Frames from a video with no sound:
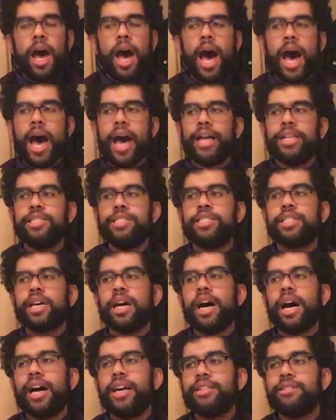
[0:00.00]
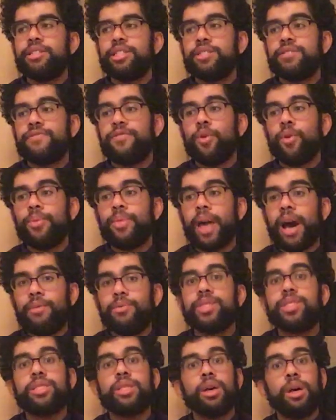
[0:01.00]
And I just thought that
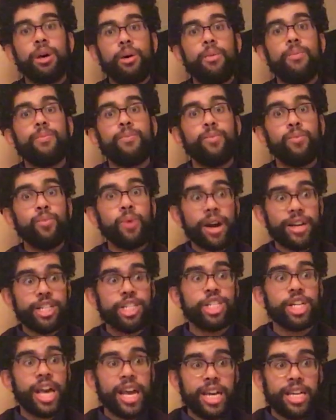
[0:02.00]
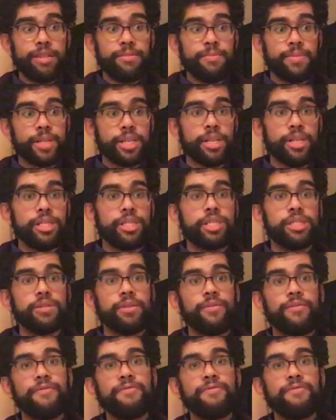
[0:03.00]
was the right shade because